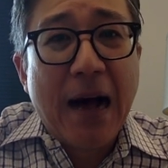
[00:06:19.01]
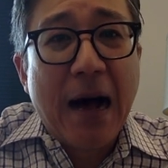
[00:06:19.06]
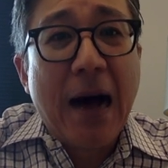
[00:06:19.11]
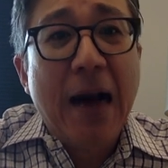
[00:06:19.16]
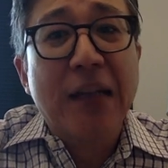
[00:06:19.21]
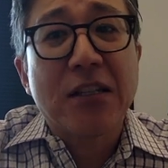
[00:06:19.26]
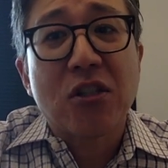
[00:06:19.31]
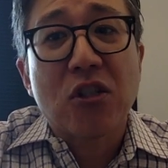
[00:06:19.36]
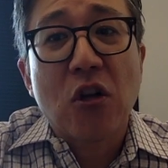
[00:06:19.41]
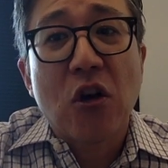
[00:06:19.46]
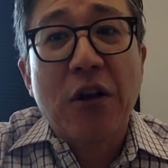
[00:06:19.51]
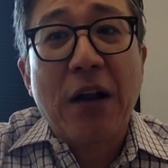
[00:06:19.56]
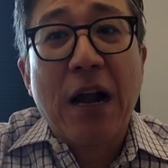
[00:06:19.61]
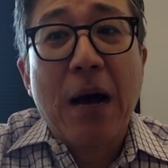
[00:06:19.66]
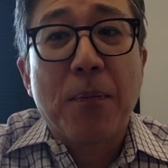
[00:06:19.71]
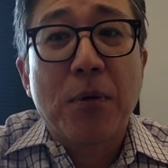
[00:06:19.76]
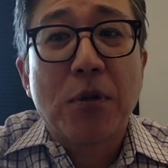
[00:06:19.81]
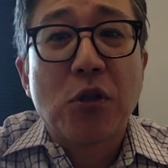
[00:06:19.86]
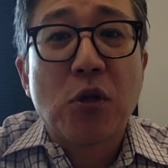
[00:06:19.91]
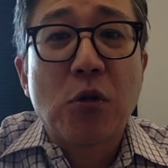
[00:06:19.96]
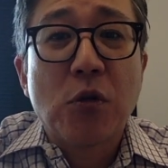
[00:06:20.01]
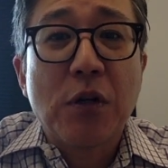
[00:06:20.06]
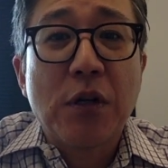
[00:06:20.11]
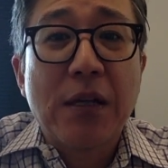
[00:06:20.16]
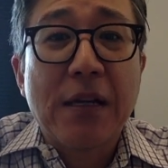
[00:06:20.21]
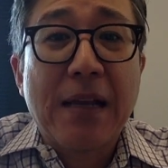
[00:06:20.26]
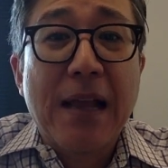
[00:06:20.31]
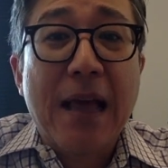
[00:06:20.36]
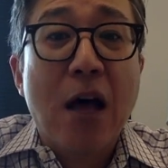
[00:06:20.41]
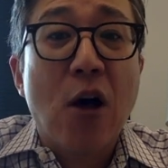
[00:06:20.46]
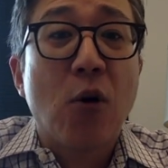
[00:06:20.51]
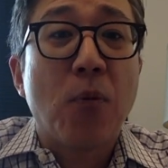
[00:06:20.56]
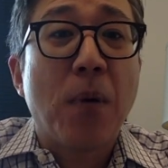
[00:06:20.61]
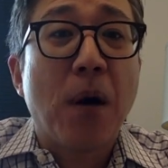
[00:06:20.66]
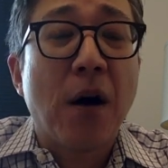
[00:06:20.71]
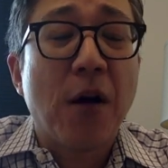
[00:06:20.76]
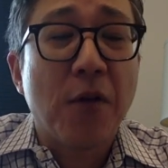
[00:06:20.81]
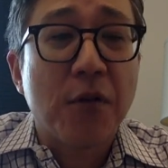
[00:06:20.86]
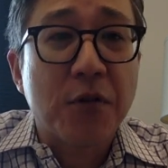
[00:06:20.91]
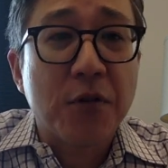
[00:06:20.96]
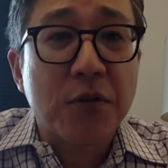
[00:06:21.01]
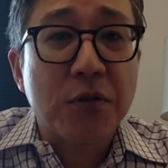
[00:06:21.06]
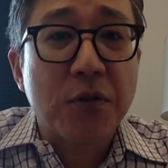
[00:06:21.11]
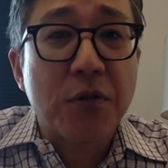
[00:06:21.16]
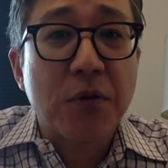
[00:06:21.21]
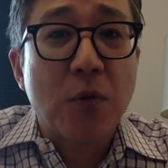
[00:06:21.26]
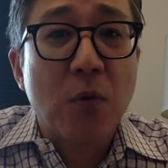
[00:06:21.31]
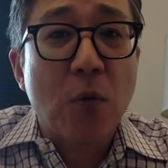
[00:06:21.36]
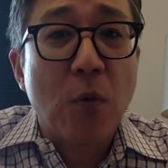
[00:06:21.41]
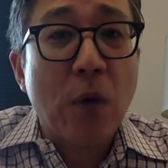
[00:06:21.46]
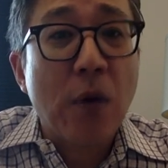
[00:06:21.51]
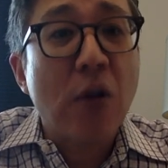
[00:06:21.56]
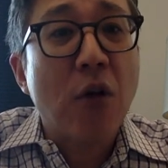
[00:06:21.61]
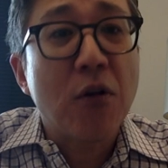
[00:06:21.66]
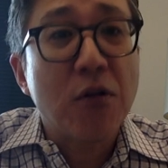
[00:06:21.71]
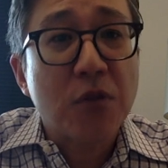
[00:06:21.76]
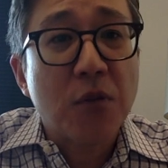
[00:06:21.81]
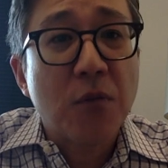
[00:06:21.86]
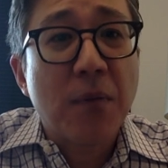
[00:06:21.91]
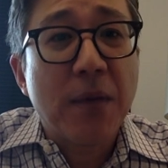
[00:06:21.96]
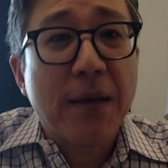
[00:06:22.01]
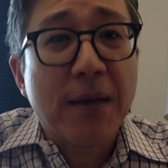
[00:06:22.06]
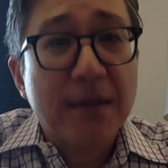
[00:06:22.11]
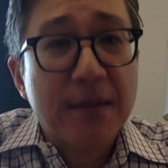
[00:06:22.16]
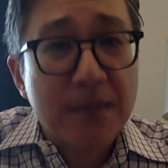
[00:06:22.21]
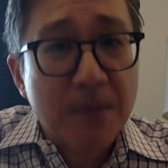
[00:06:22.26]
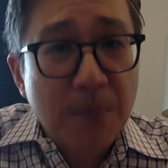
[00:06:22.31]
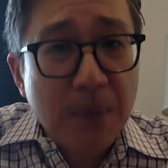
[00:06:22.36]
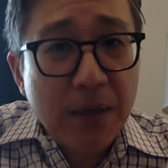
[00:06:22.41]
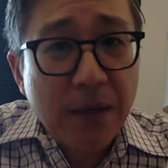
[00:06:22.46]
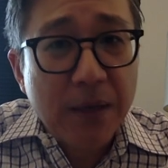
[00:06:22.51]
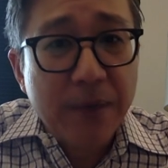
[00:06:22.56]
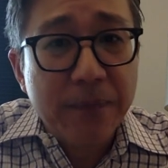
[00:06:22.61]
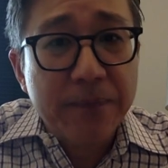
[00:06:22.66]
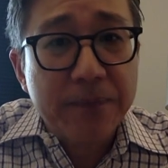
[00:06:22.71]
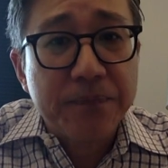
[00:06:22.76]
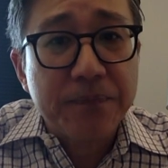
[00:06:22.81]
I saw an opportunity to help others while also making some money.